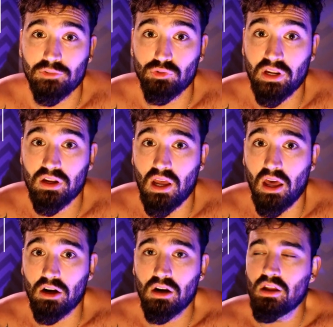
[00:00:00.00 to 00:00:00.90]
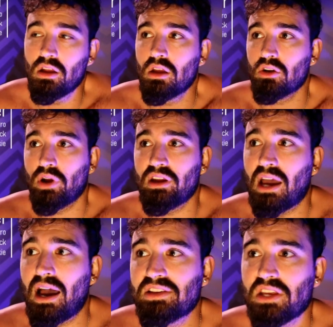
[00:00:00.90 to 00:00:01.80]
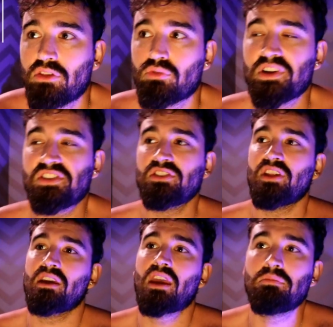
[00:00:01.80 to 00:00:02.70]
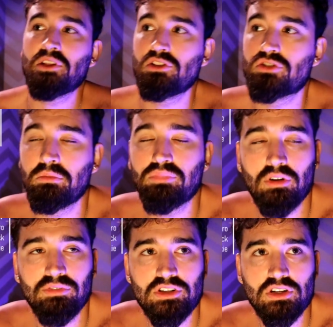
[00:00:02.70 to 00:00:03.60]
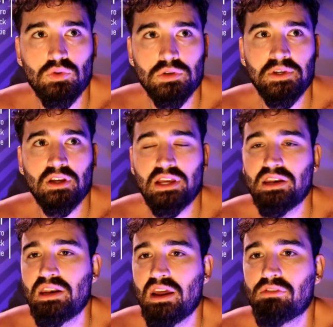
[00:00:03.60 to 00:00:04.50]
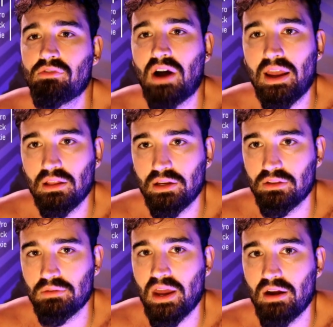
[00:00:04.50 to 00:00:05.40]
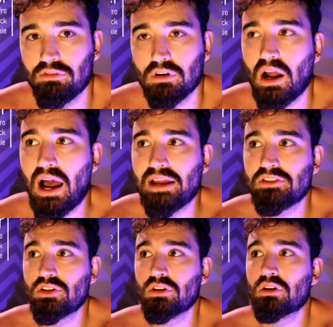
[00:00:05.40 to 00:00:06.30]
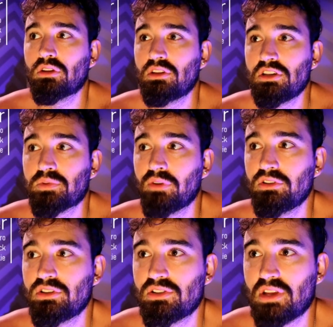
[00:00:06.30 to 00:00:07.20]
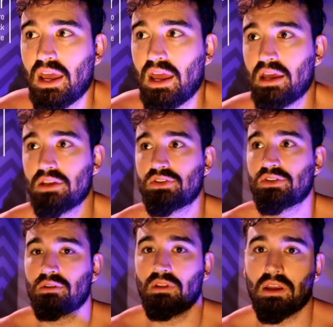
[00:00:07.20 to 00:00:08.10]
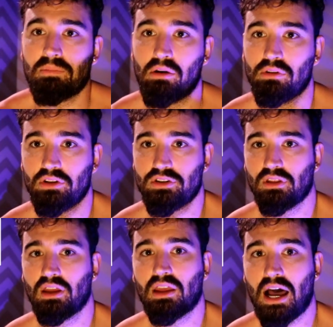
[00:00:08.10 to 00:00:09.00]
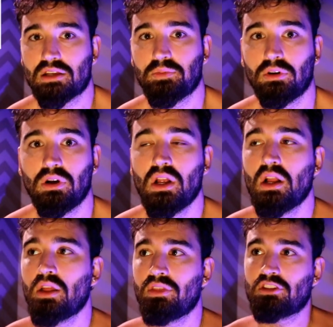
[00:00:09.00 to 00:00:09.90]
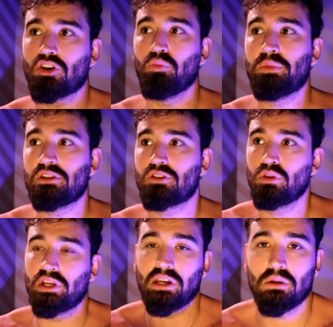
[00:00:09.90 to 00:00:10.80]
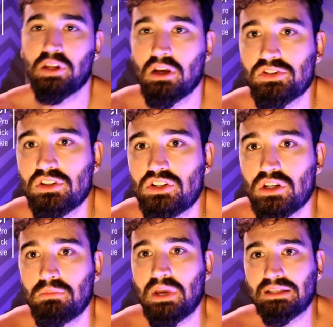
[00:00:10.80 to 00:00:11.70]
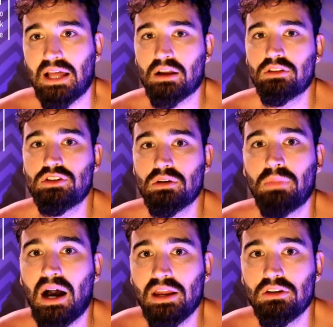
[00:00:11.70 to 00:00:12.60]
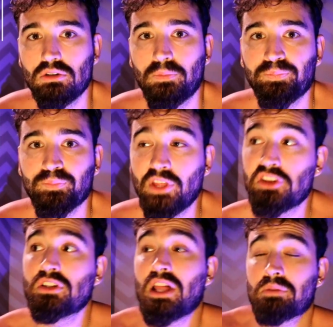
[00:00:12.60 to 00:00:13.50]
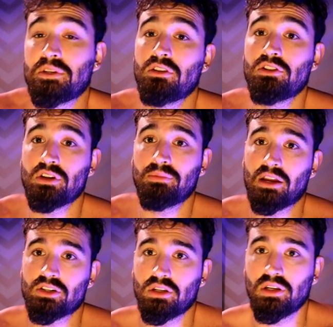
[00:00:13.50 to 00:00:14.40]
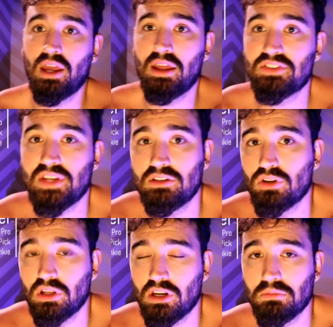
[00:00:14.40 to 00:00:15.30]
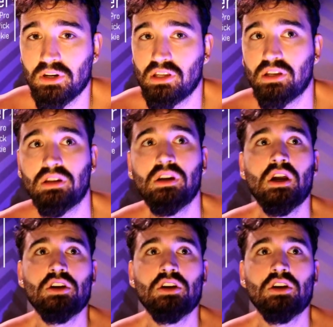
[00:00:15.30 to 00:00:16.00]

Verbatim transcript: Rick Connor. Great guys. And the reason they gave me these gym privileges was because I never violated them ever. I took these privileges as like my religion, like gospel. They told me, don't let anybody else in the gym and lock the gym behind you. They used to lock me in the gym actually and say, don't let anybody in.